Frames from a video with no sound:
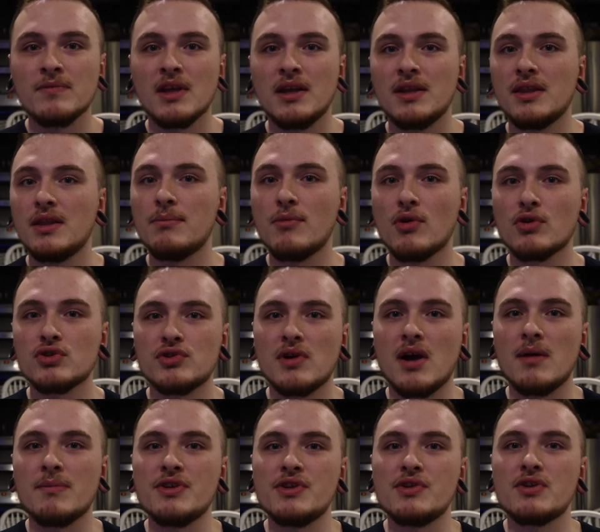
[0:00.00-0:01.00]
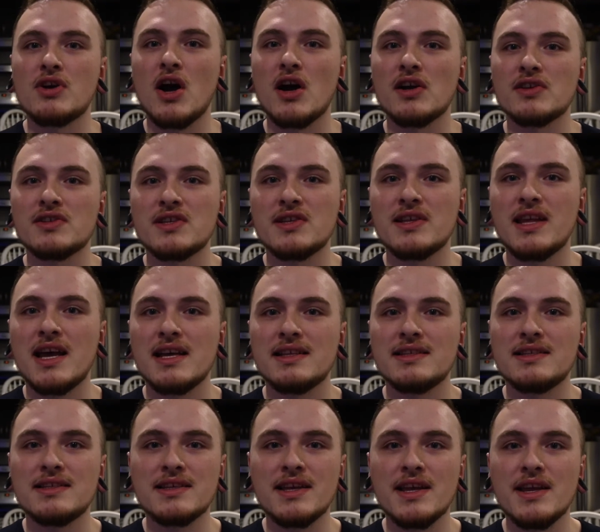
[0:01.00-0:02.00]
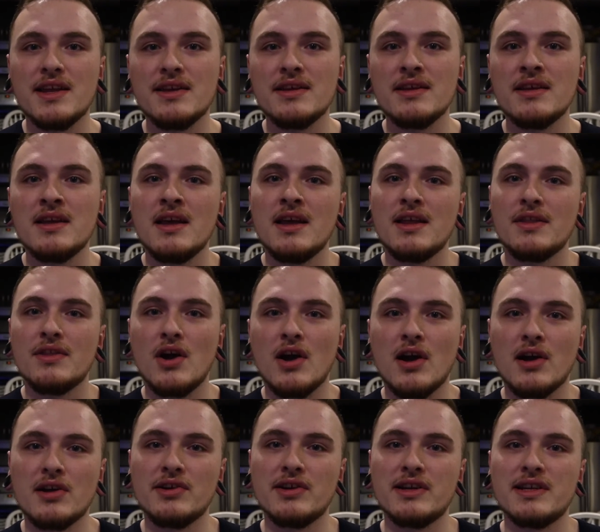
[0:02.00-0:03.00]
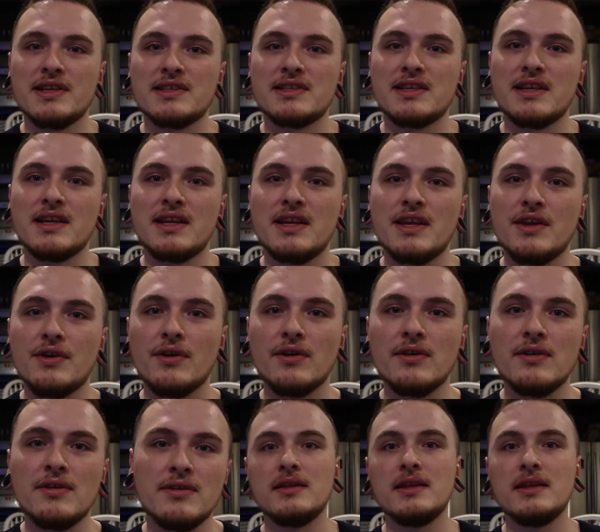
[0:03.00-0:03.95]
The more trauma you cause to that skin, the harder it is going to heal.